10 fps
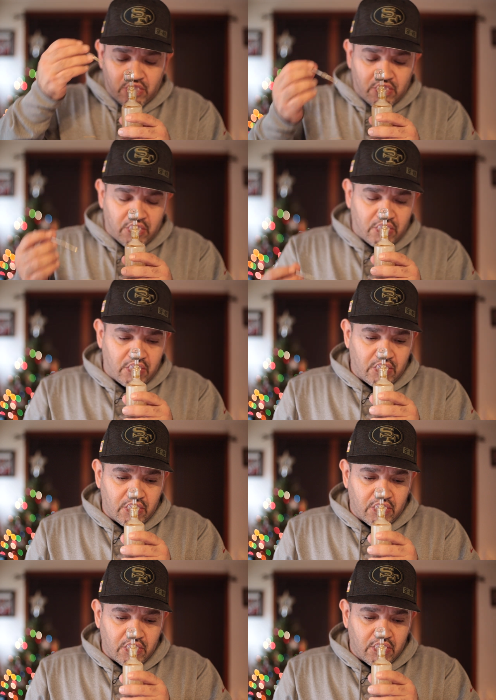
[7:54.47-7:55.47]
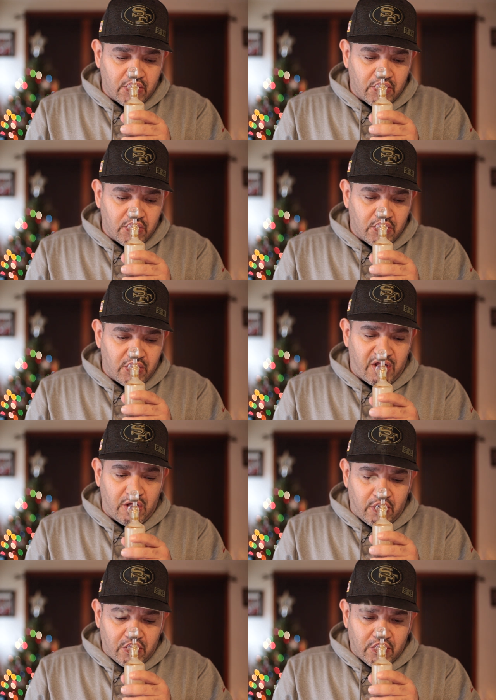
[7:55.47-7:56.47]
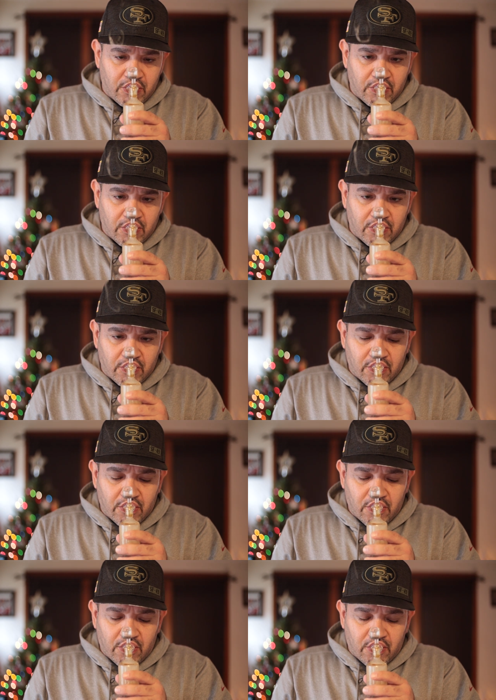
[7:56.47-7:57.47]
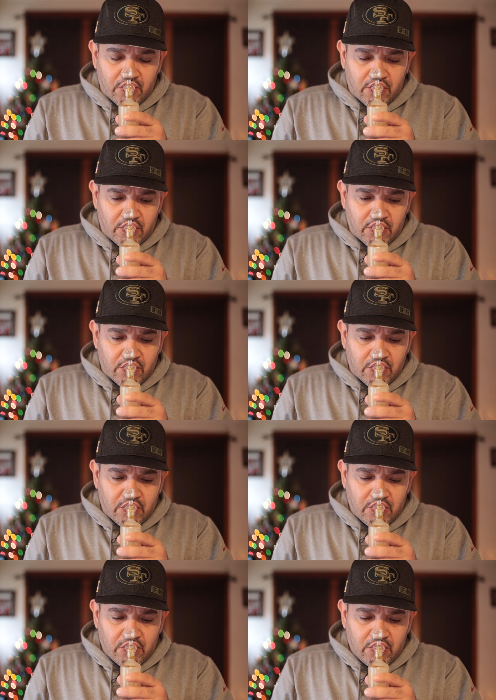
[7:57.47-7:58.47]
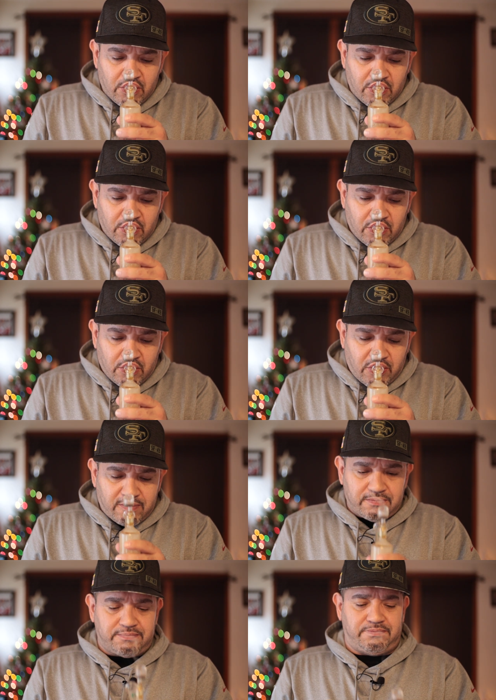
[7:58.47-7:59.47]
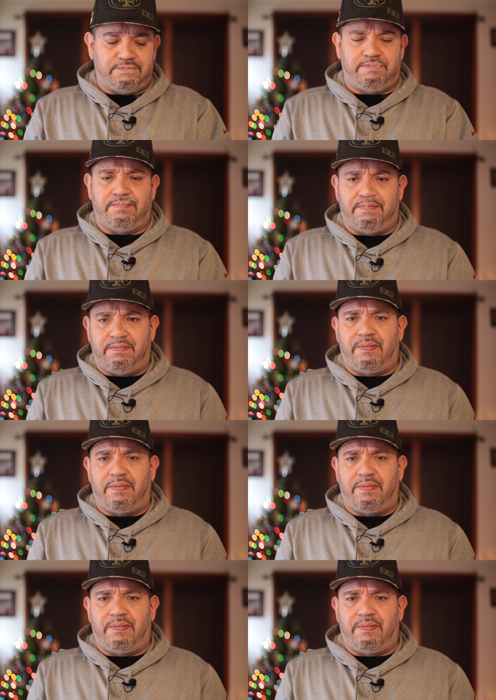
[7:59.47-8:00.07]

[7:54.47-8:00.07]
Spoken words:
Nothing is said.